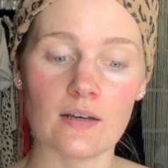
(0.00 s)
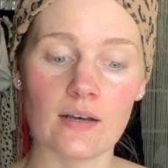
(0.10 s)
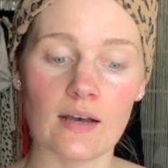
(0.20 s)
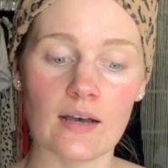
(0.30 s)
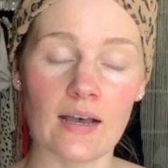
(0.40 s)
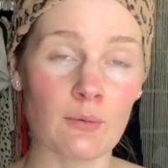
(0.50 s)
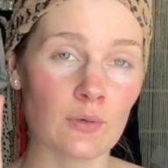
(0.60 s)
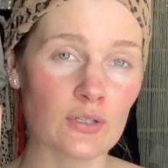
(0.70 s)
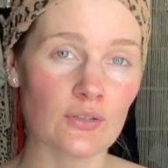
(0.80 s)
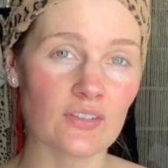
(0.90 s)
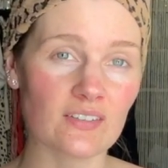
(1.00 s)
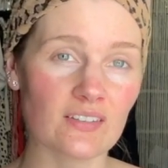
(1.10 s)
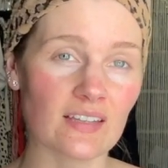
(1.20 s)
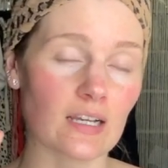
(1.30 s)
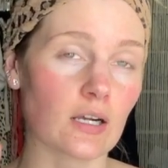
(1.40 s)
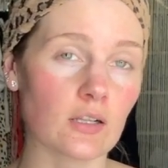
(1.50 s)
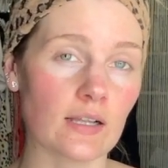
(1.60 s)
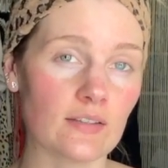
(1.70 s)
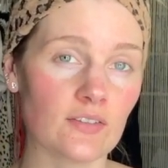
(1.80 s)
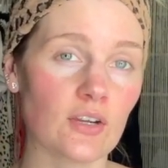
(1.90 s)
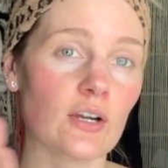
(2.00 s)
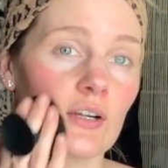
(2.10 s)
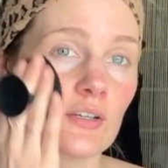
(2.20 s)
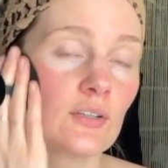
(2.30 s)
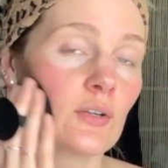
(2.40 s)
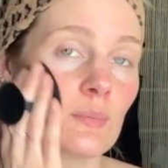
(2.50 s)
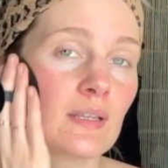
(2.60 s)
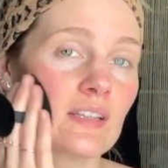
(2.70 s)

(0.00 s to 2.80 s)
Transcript: I would use this as like a cleanser, you know what I mean?